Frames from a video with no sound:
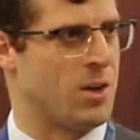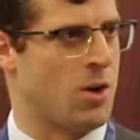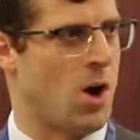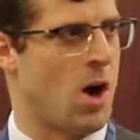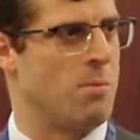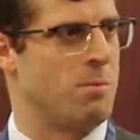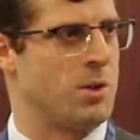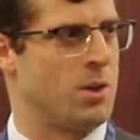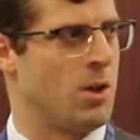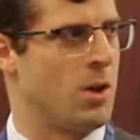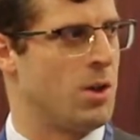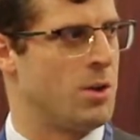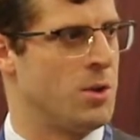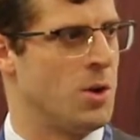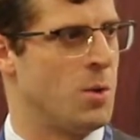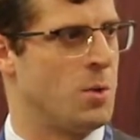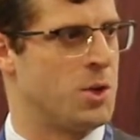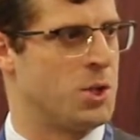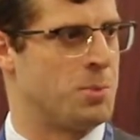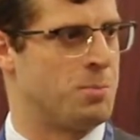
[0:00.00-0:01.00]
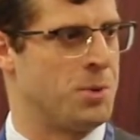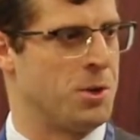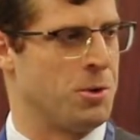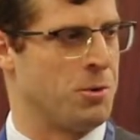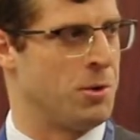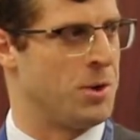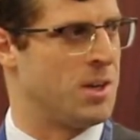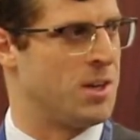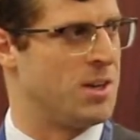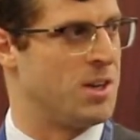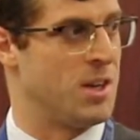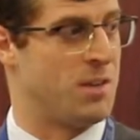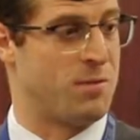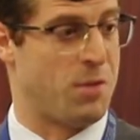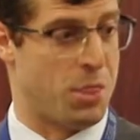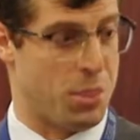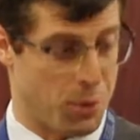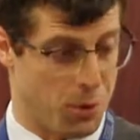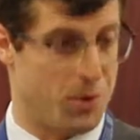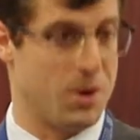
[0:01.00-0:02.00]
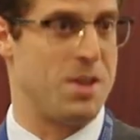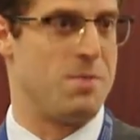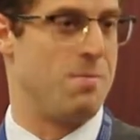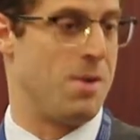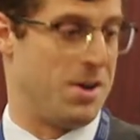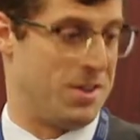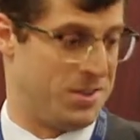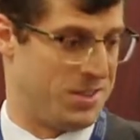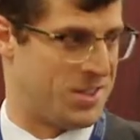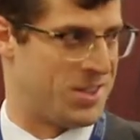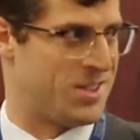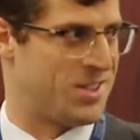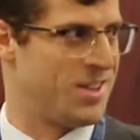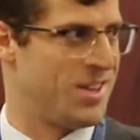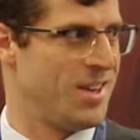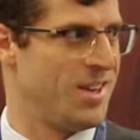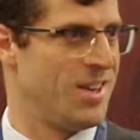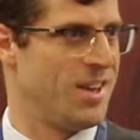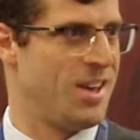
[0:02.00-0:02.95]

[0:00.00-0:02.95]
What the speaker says: a common law notice period of 30 months.